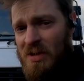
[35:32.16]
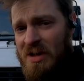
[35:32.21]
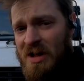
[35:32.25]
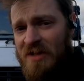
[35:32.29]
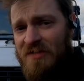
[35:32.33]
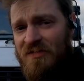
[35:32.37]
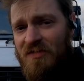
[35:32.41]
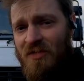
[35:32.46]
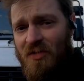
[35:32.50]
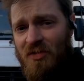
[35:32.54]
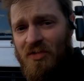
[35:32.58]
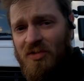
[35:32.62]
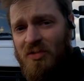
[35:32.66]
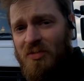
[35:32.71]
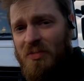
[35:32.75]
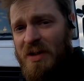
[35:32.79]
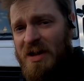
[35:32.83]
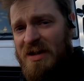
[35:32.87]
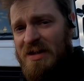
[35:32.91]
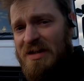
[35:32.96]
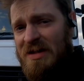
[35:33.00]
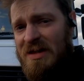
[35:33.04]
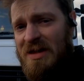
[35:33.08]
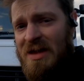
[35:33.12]
We'll catch you all in a
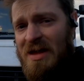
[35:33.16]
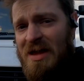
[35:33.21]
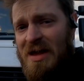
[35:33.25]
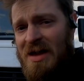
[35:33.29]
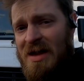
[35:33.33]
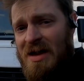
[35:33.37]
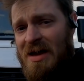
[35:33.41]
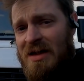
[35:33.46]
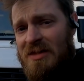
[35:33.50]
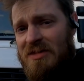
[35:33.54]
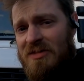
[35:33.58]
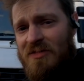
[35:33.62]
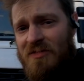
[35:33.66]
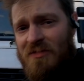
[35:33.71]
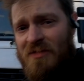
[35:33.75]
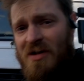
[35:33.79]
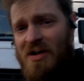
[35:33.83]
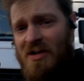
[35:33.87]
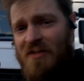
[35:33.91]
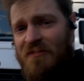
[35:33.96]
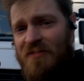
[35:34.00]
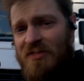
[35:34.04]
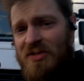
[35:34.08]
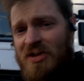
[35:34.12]
bit. and to
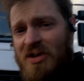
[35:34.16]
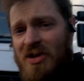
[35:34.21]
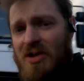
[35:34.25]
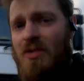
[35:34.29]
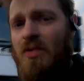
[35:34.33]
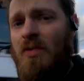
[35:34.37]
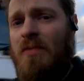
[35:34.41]
off for new.